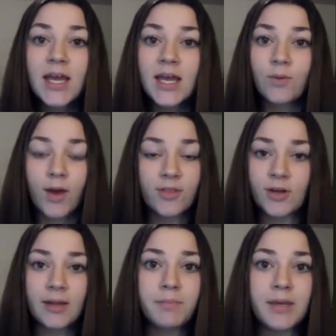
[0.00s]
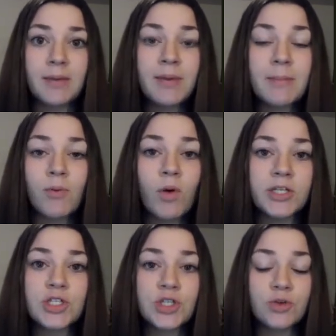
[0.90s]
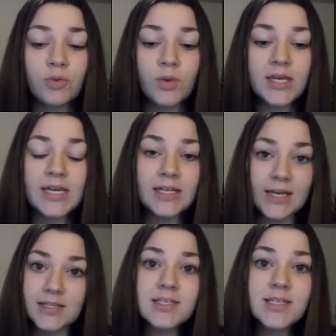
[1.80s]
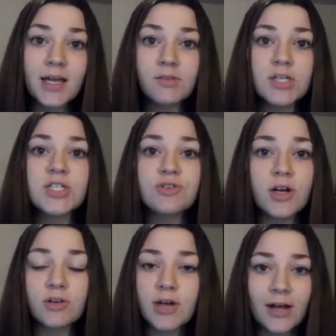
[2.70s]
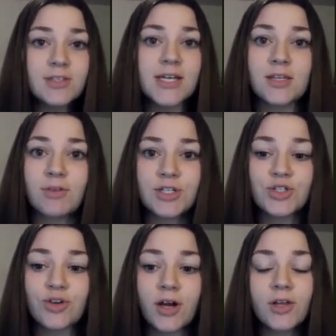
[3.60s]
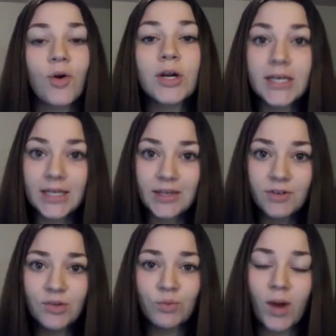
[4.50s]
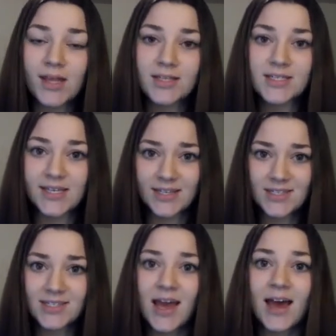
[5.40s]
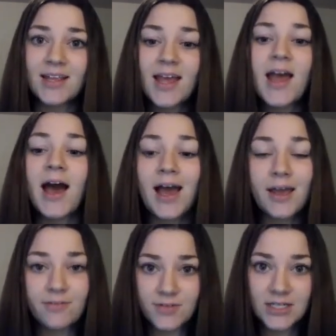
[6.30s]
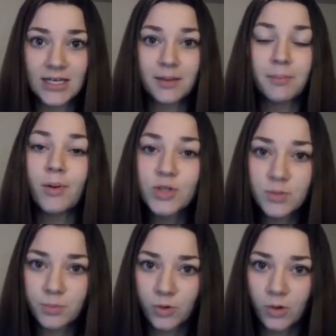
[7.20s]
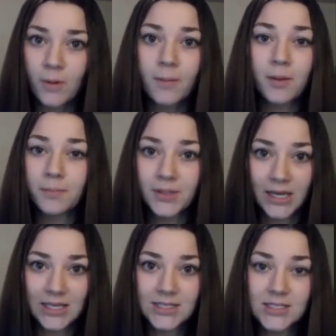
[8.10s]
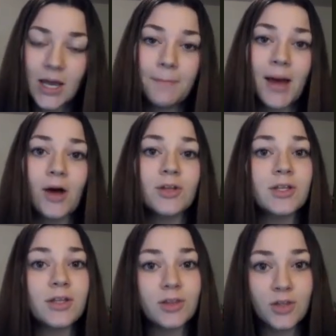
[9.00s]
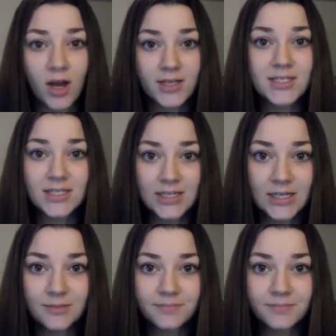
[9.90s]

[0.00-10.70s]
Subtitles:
whether it be people wanting to eat inside the restaurant or outside the restaurant, or even waiting to get sat. I've seen multiple complaints about non-seating.